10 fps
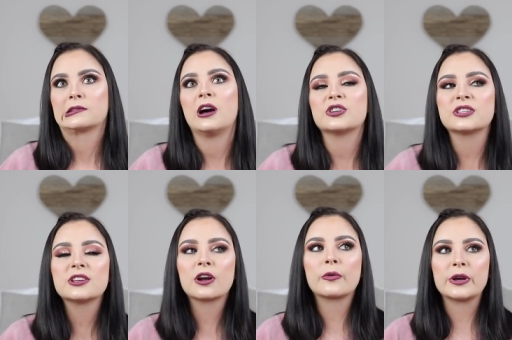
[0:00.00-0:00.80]
Gosh, that's
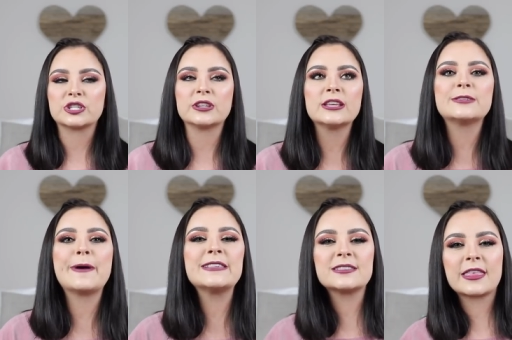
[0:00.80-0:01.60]
a hard question. It
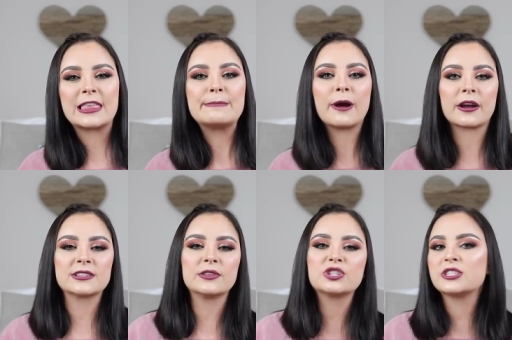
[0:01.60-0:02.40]
depends on the theme park.
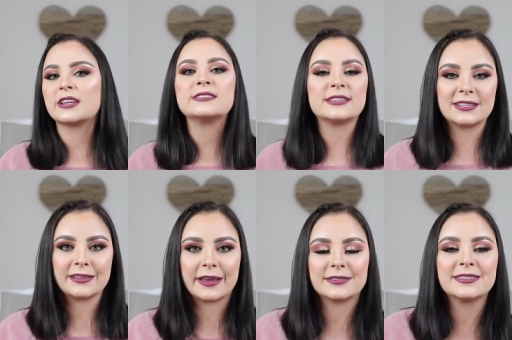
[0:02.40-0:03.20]
So let's just say
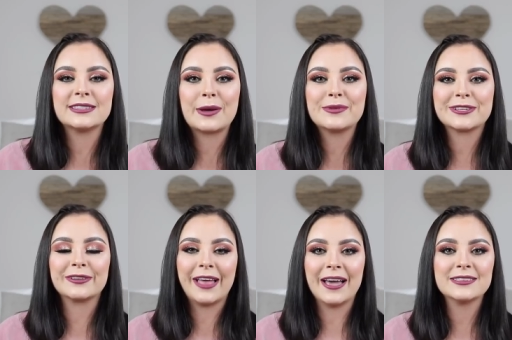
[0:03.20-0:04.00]
Disneyland, since I was
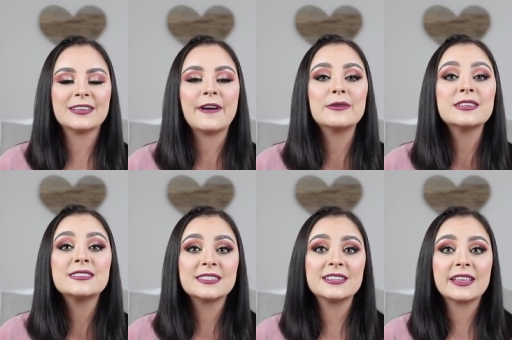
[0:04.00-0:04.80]
there last. If I was
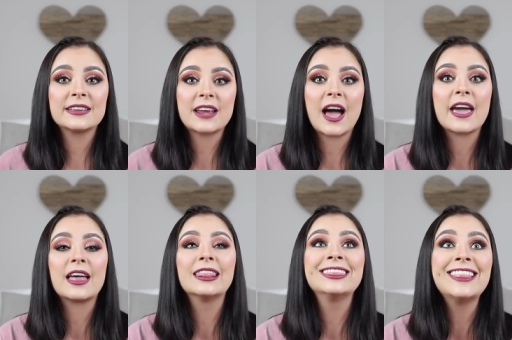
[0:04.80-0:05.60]
at Disneyland,
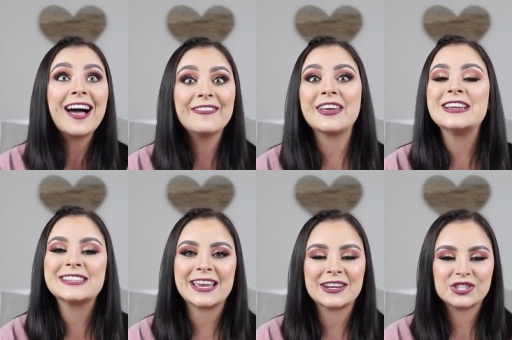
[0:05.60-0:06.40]
I love
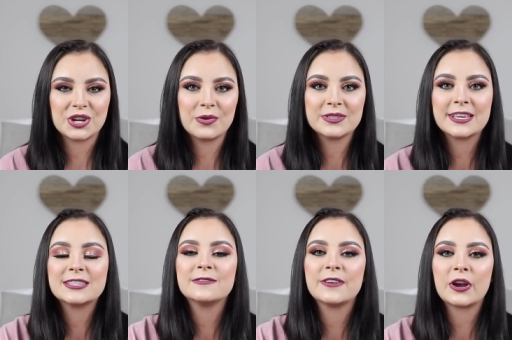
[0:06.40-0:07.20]
Indiana Jones.
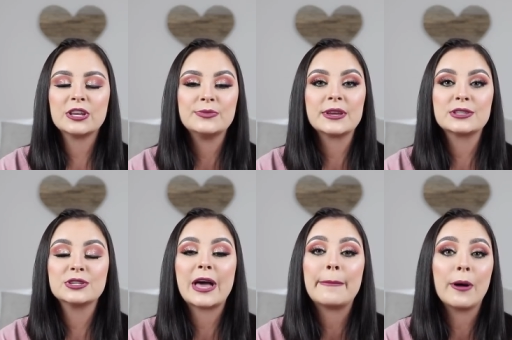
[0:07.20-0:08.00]
It's very unique
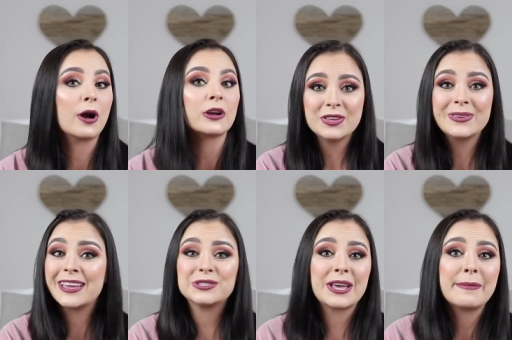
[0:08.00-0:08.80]
to that park. You
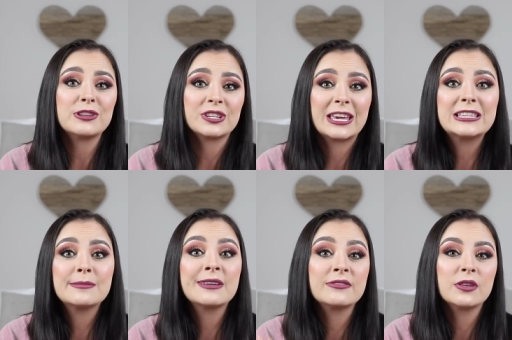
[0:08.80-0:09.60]
can't do that at Magic
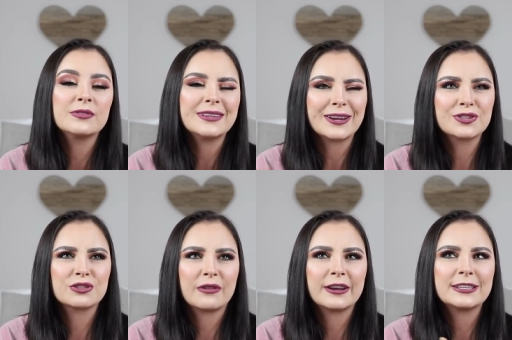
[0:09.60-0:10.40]
Kingdom, even though the
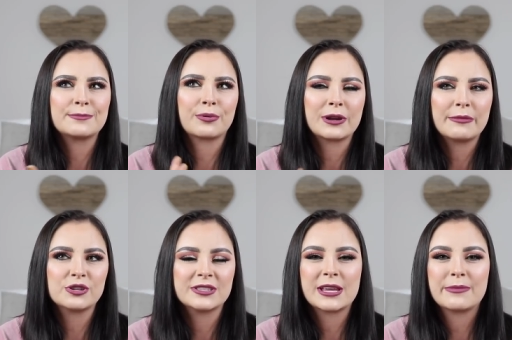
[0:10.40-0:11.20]
dinosaur ride is pretty
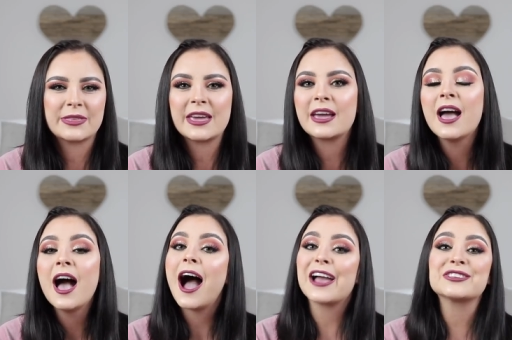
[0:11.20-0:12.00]
much the same thing.
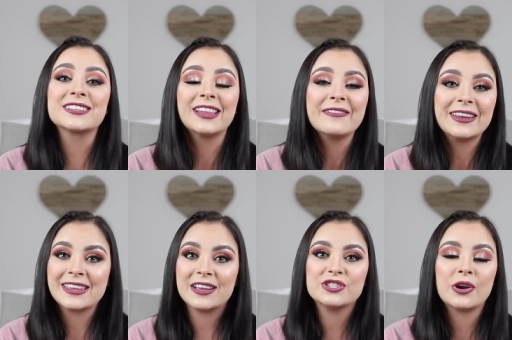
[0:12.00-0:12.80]
I just love
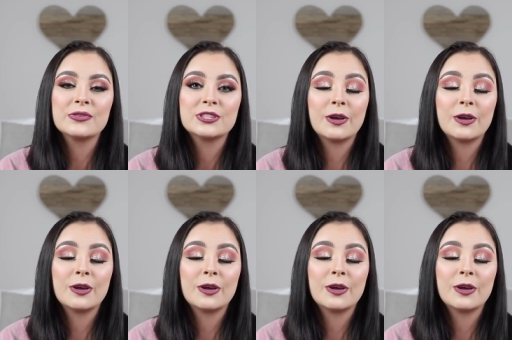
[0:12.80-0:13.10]
Indiana Jones.